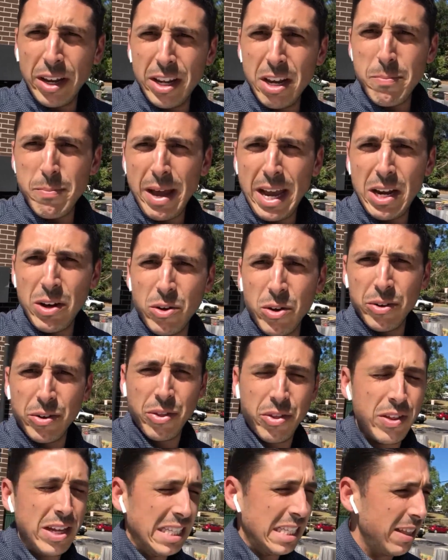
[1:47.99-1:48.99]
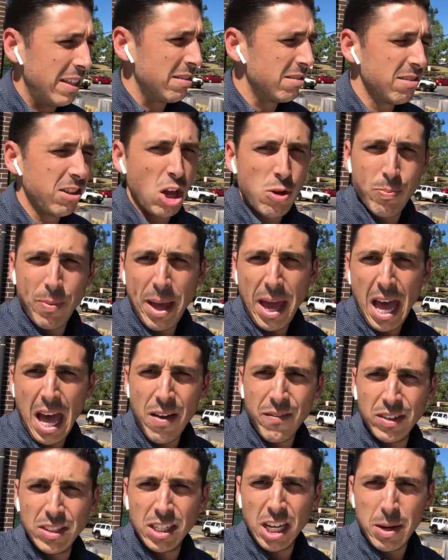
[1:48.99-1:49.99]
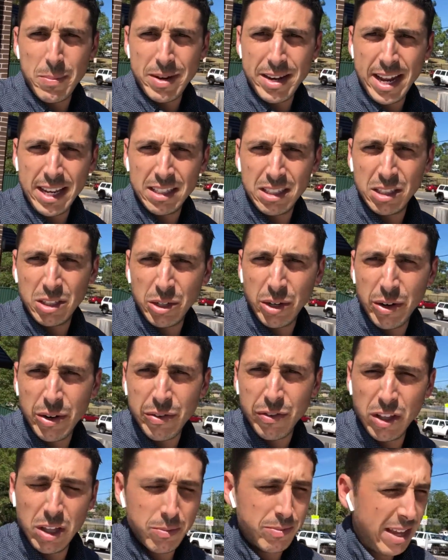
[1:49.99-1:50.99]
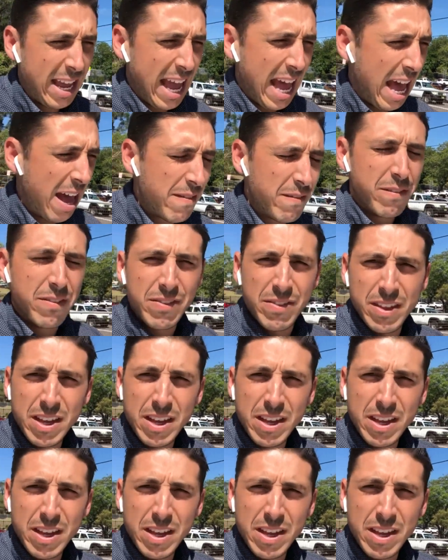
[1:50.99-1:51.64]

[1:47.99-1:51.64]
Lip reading: and you may not think that the slope they have is going to be necessary for them to have